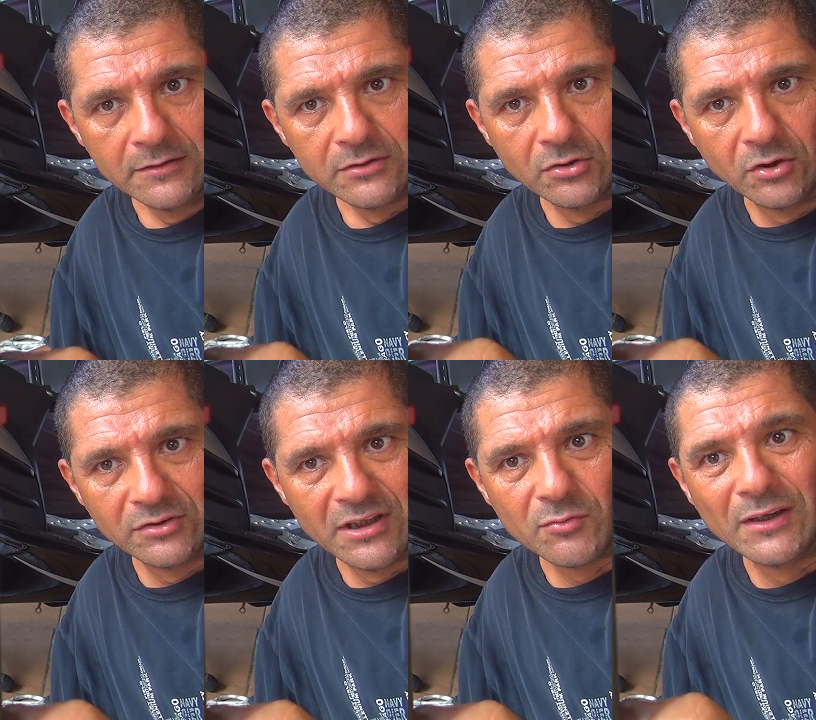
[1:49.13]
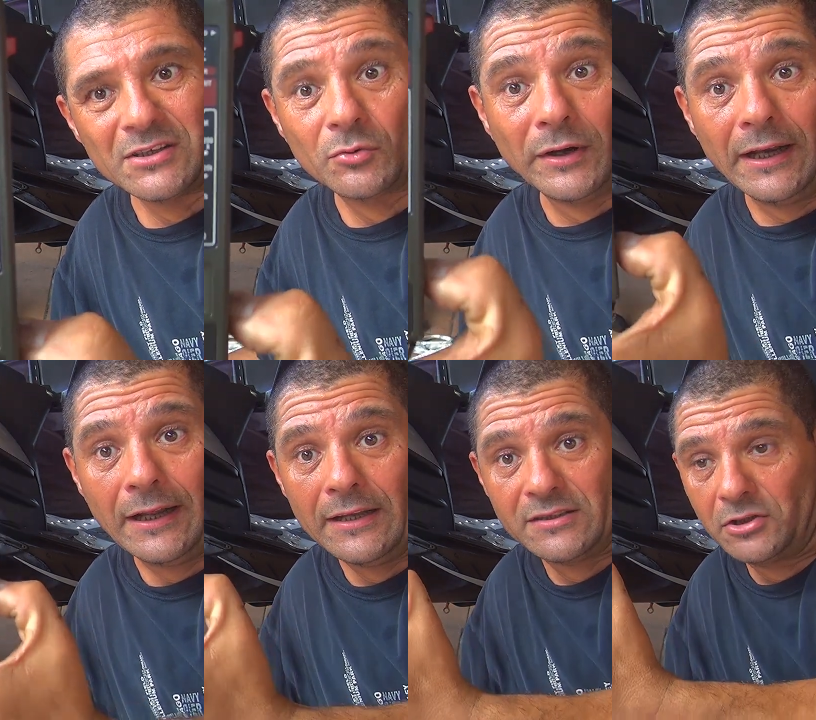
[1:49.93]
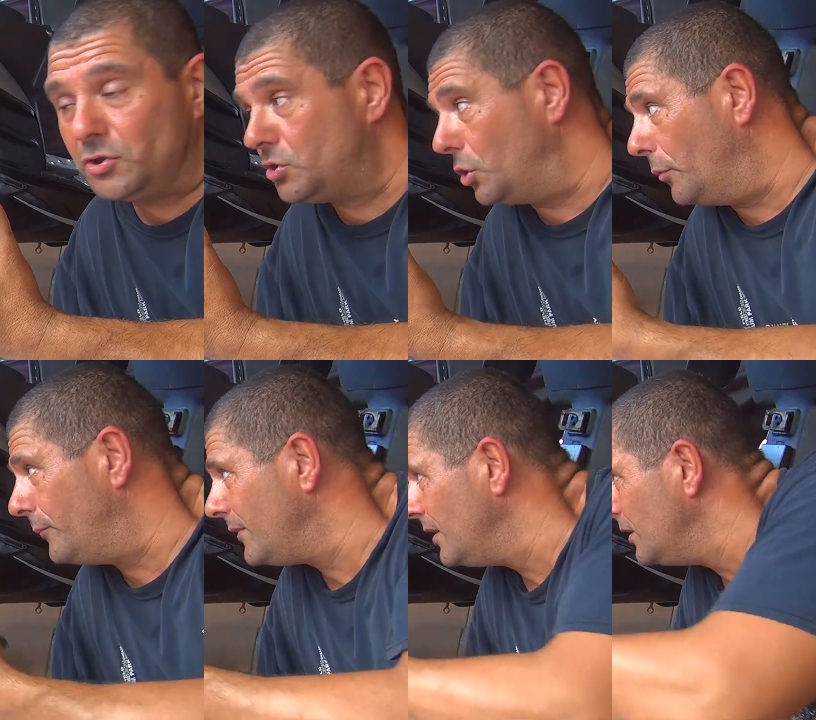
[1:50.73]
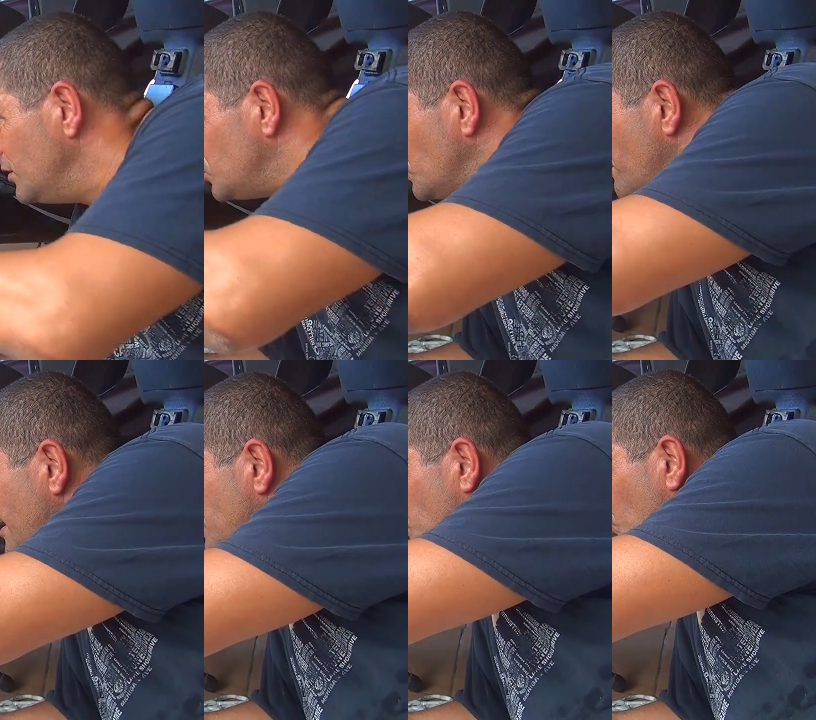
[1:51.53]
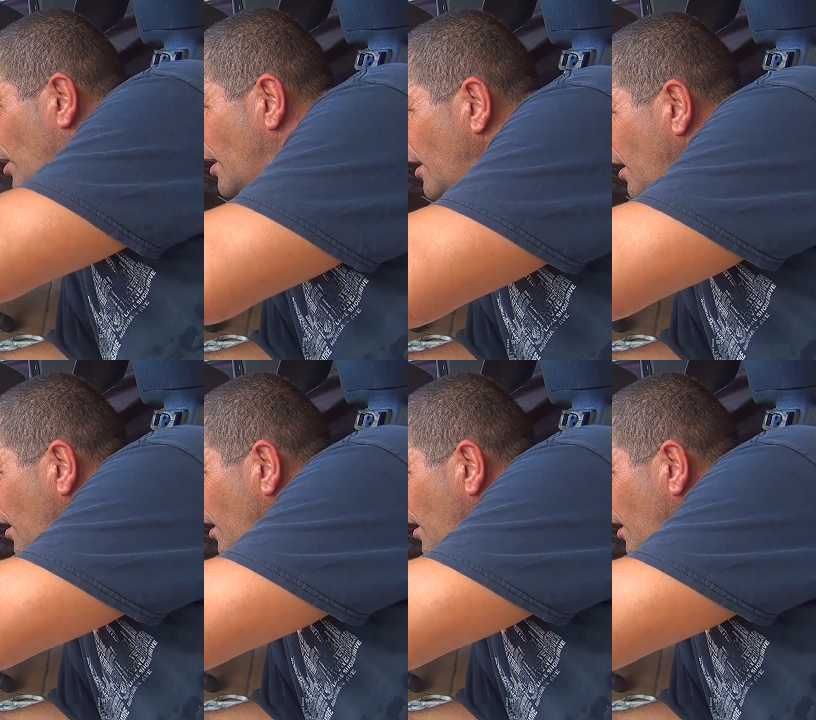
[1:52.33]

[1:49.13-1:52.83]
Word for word: So this one is really easy to do to make sure